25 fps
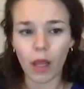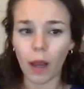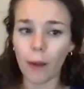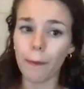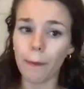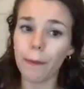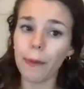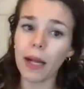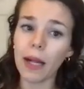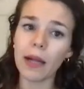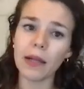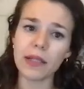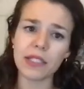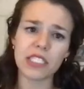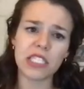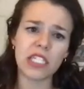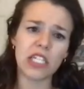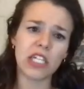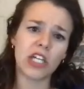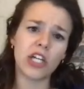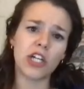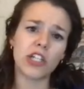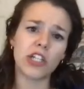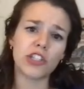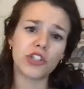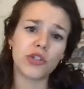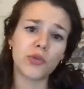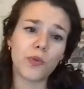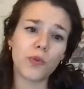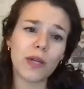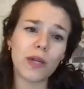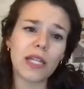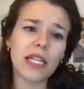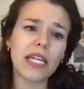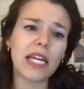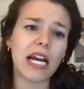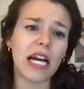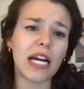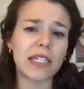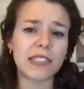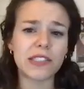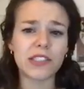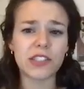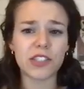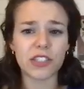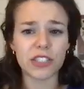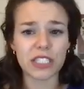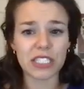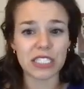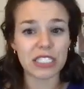But to really
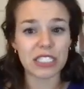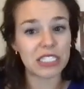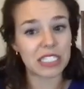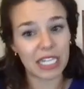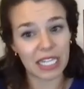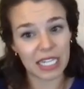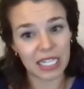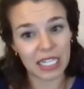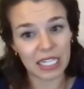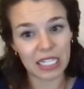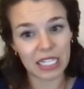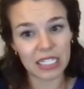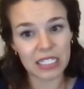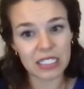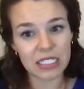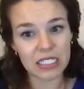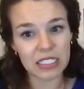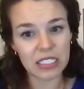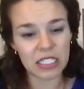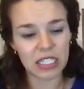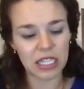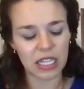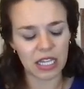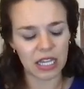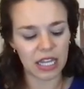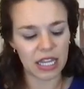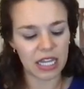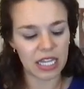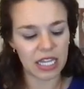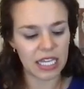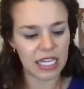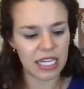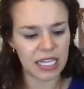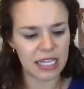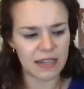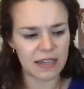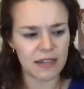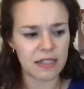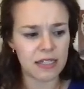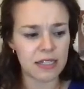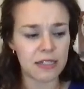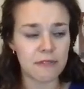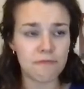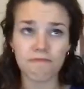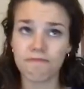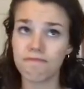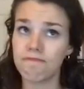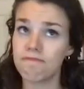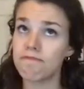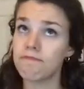understand the
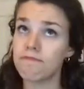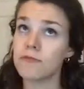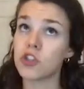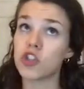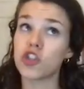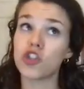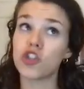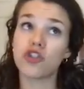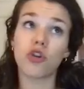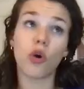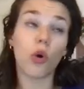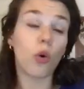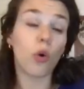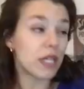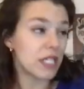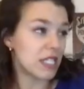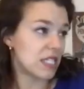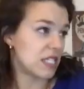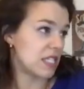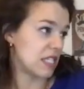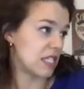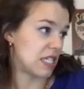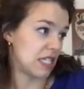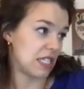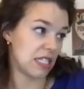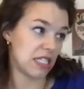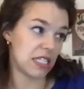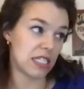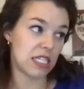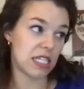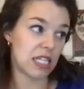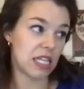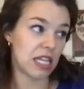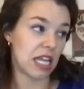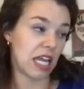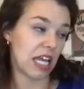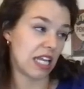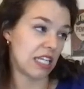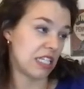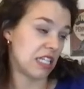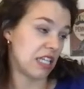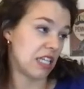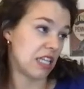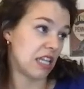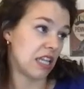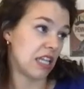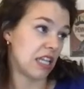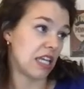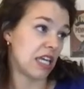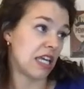choices that
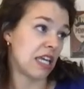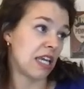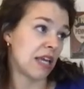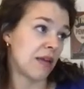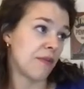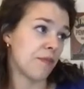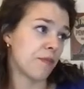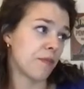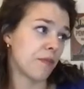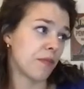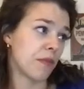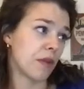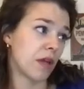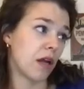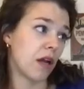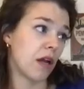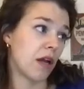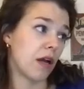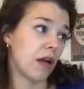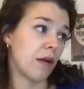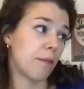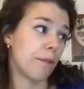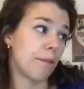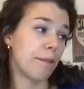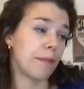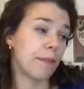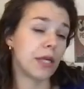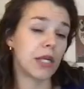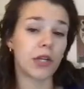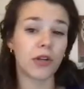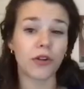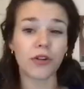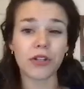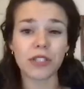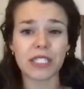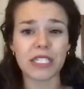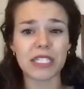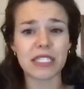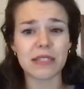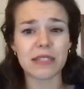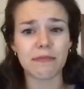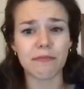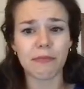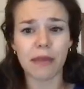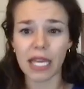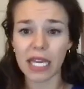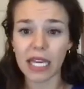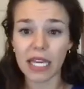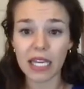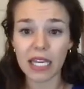the Puritans
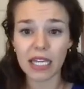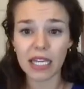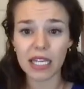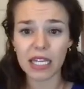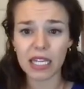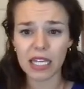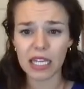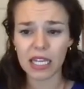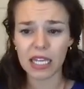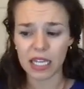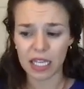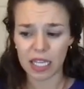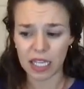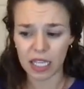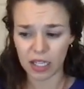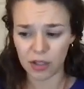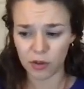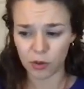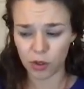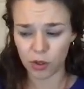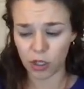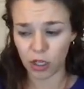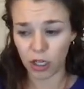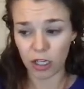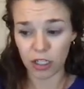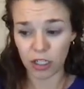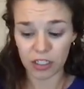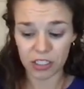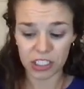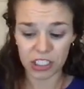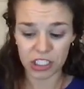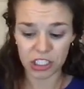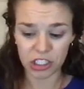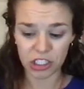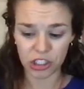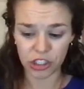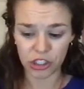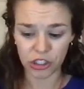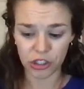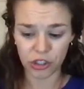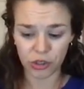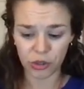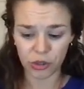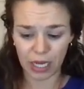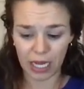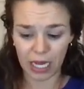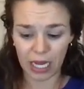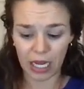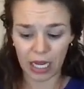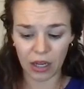make in regards to
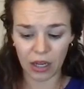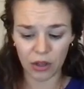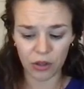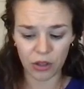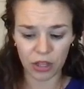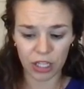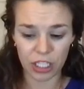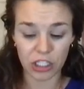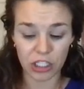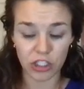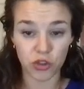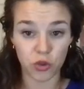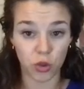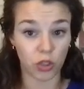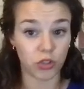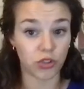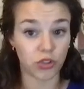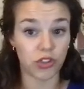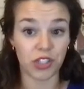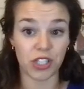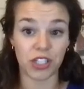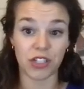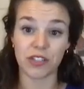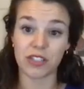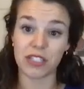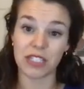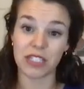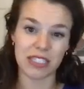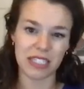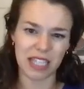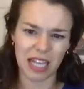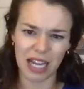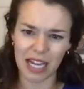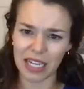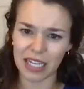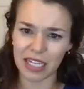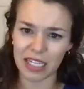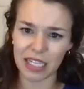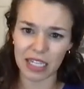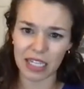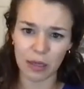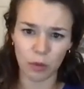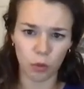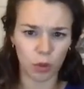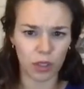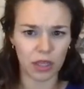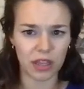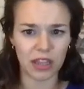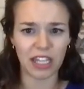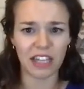how they structure their society,
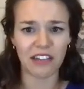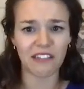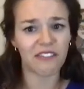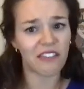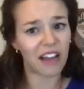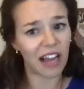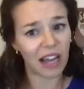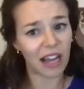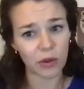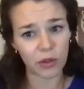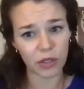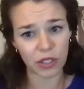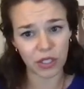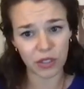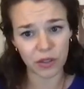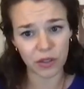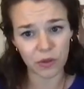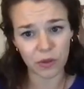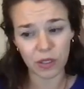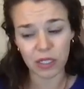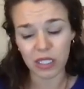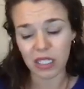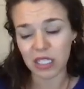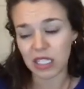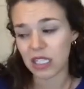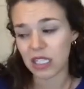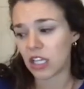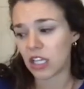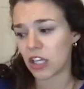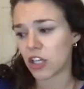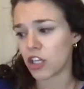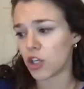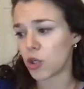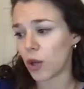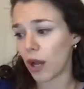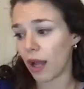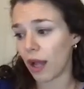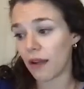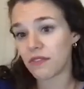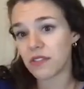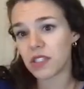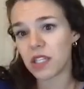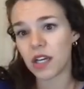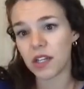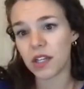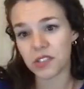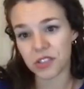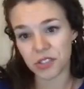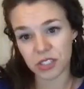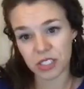what they value, you have
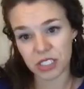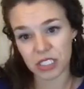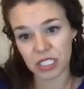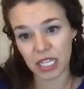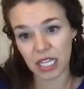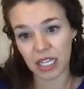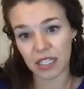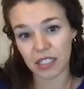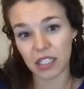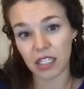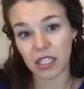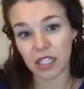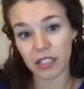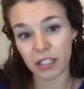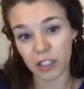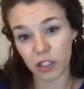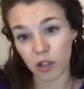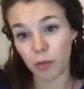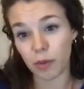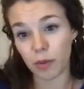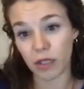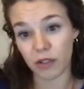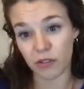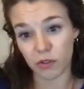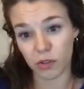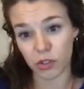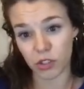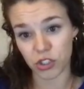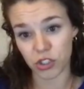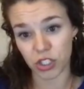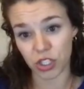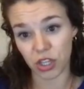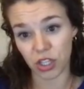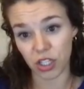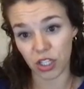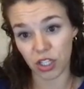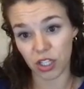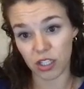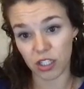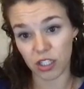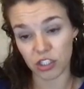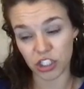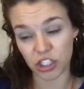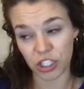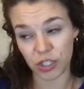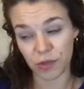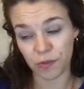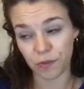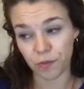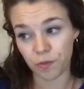to understand a little bit of Christian
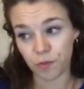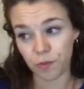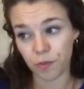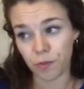theology.